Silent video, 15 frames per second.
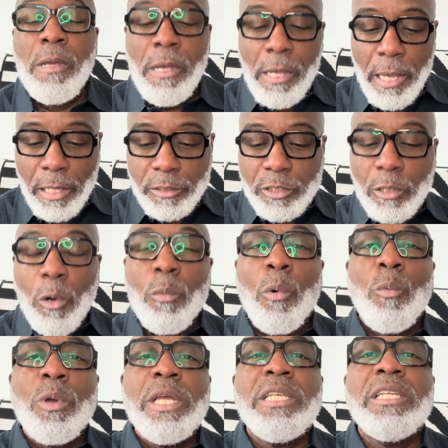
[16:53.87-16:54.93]
And so when
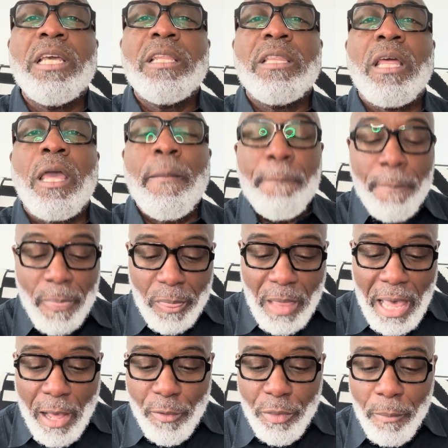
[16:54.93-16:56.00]
we did that,
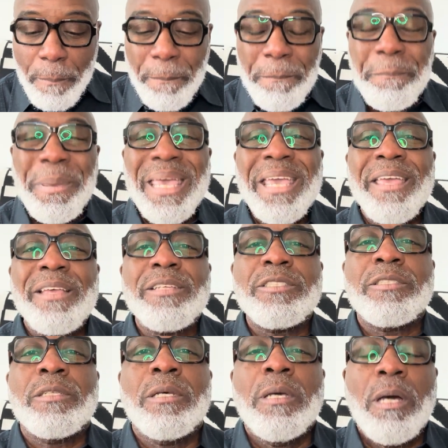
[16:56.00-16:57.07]
now the
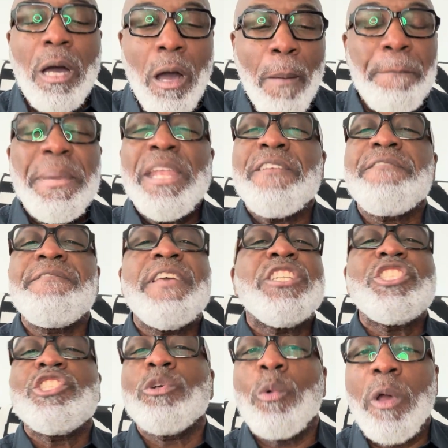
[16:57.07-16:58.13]
biggest
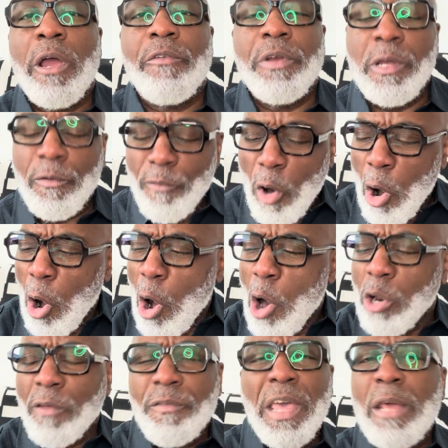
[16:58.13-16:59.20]
beneficiary of
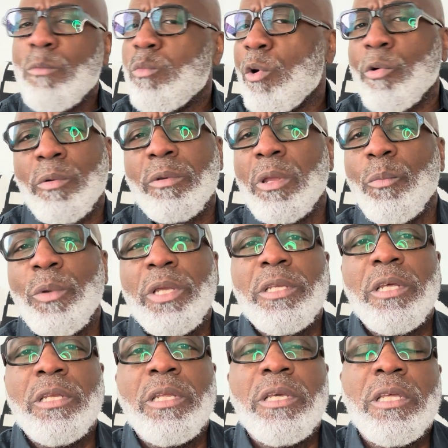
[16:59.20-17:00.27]
all of that work that we
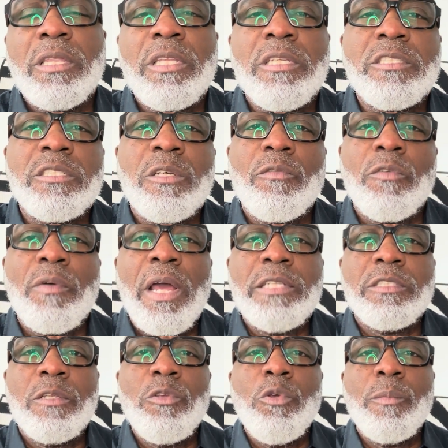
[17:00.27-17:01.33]
did to get these civil rights
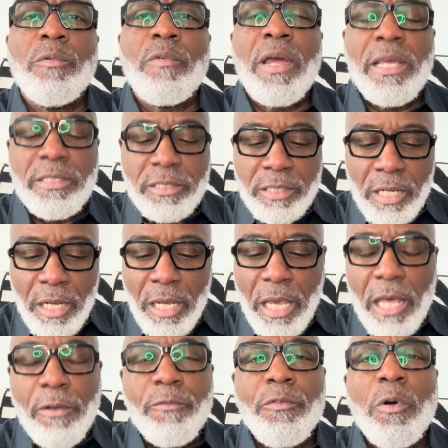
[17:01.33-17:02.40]
and human rights,
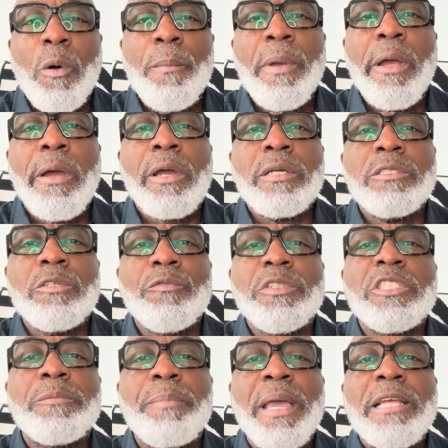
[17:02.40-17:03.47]
and for America to
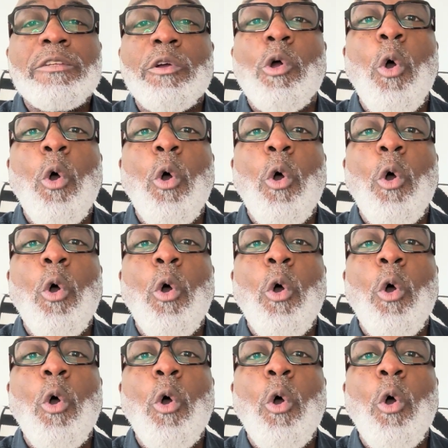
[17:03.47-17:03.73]
respect her